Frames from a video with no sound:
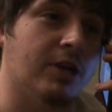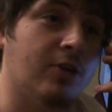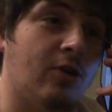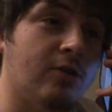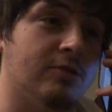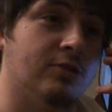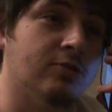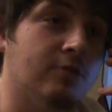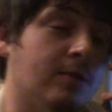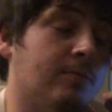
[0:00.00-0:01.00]
I called to
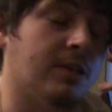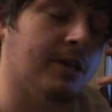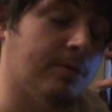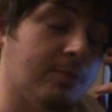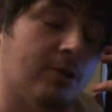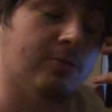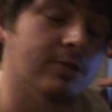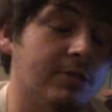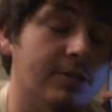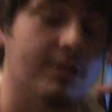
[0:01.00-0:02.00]
complain
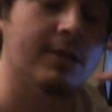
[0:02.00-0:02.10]
about.